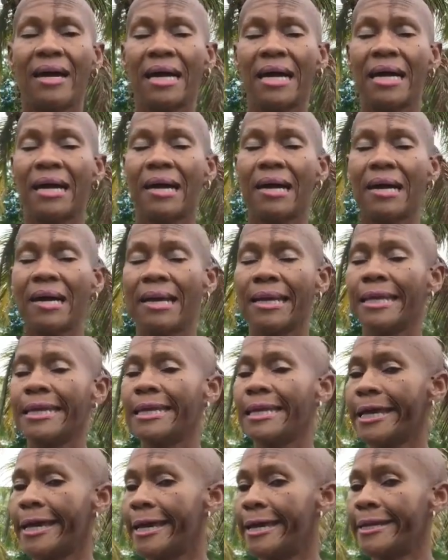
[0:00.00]

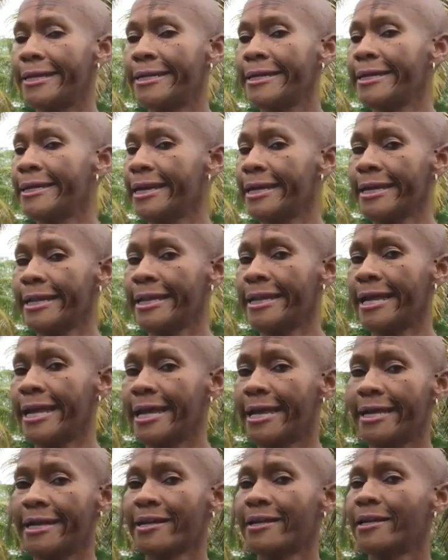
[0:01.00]
yeah, none of
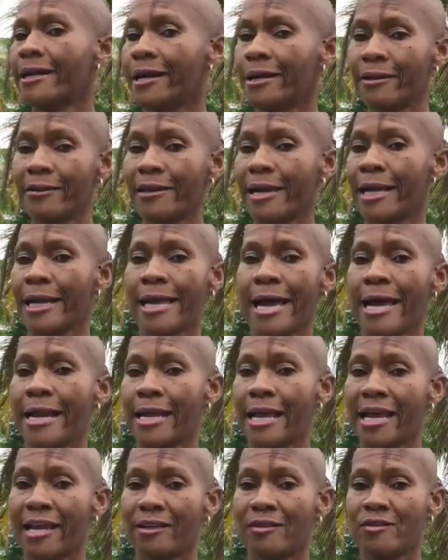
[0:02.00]
that got
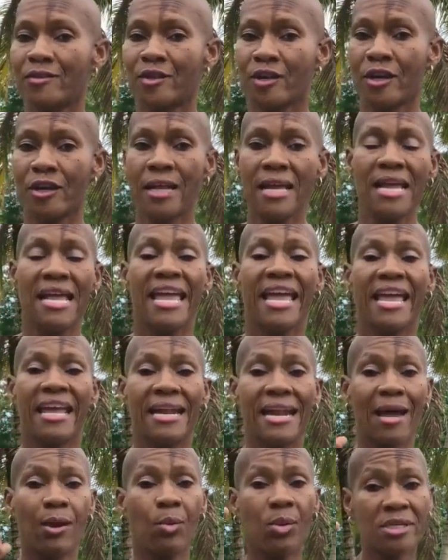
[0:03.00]
answered. And
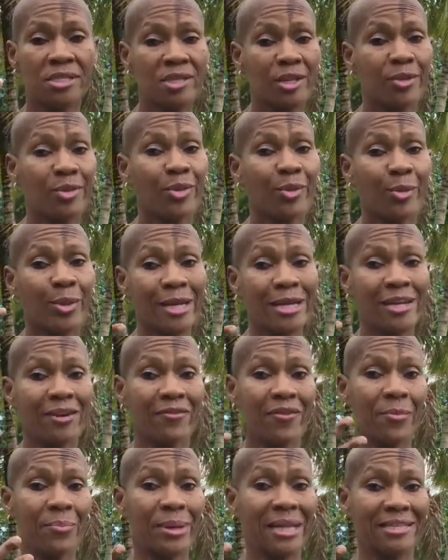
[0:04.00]
I went to 3
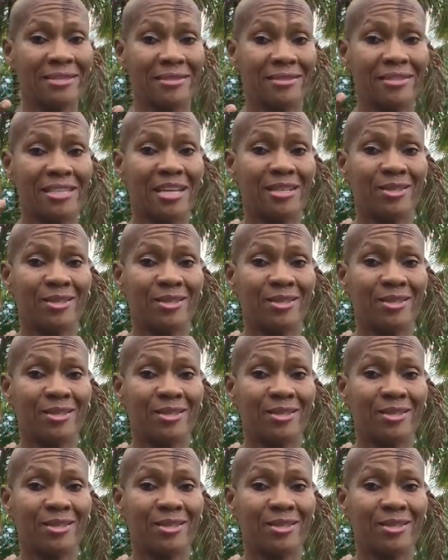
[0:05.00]
different places that